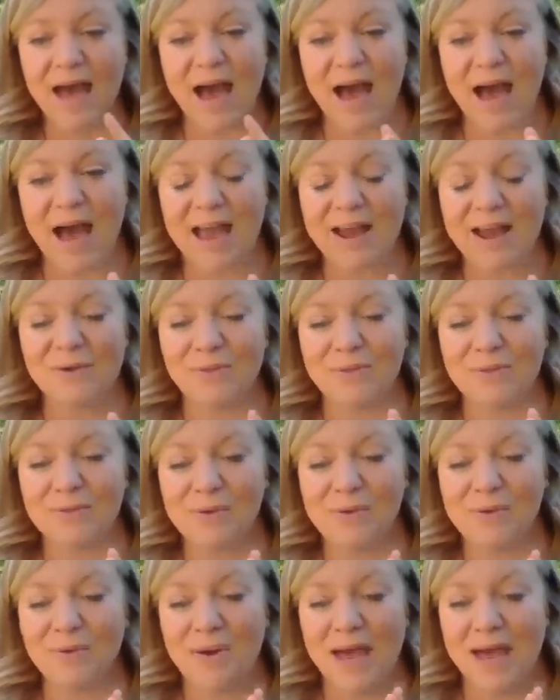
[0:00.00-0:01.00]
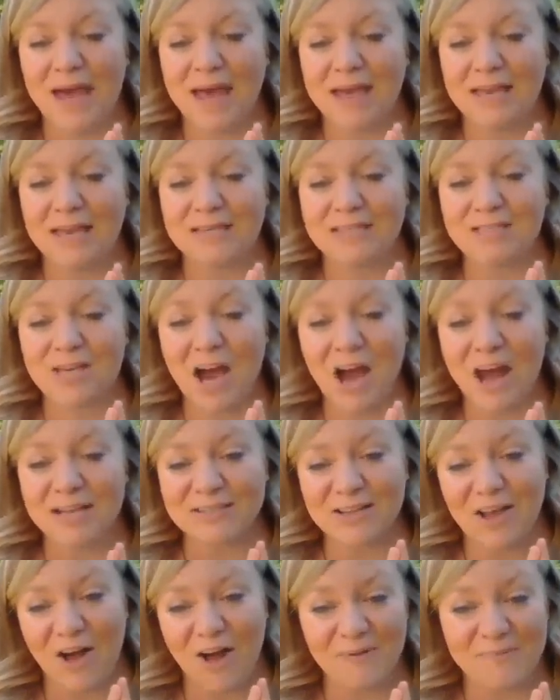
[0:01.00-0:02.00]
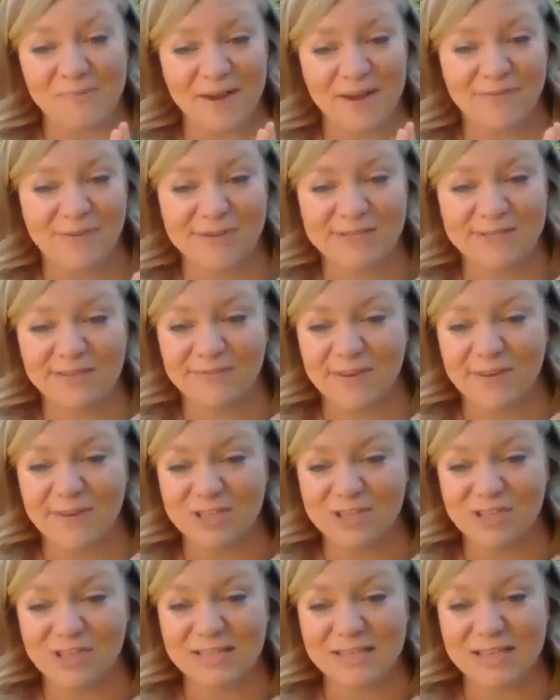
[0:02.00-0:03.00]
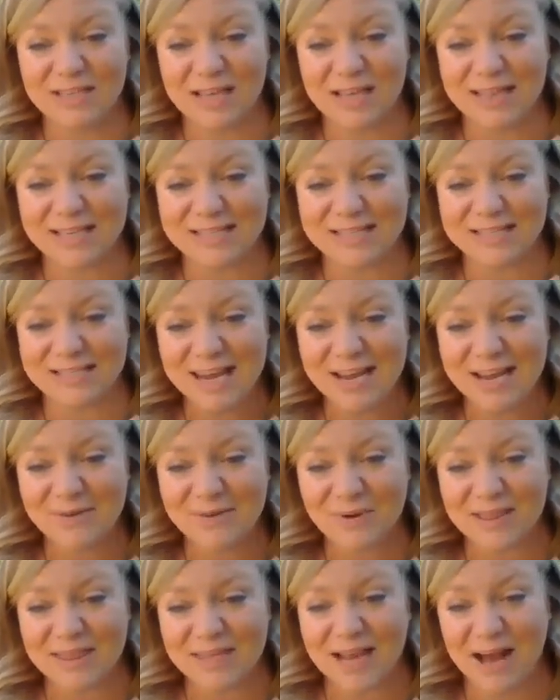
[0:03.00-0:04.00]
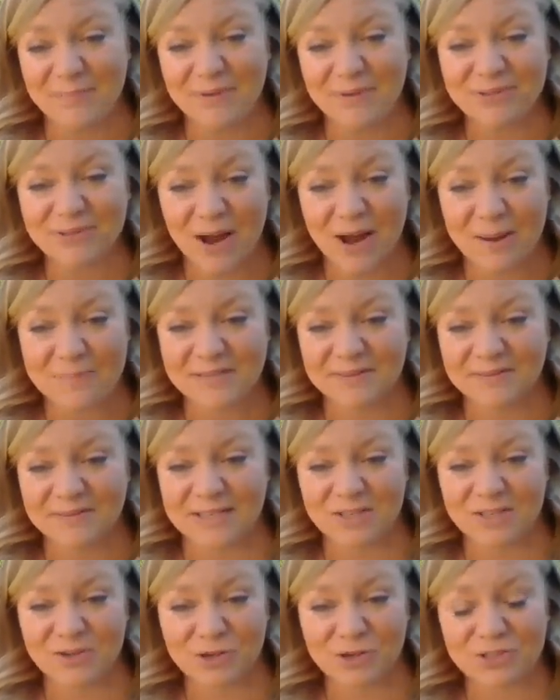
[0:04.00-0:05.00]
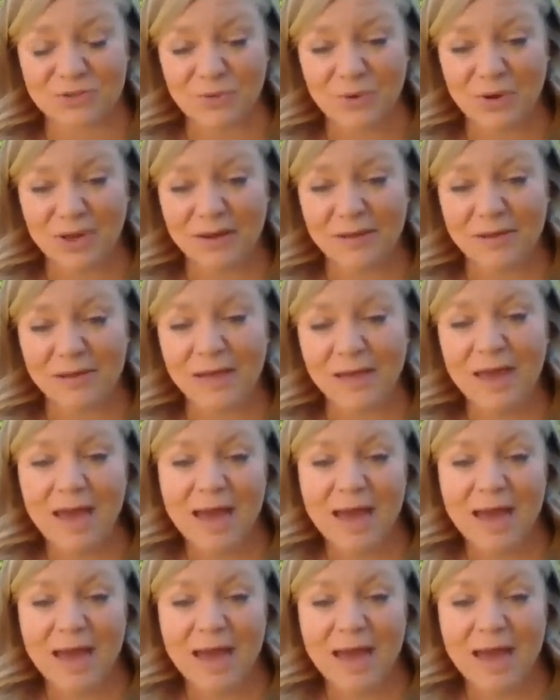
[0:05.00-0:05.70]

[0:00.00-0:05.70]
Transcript: I go through and toss all my fruits and veggies in the sink with a couple drops of citrus oil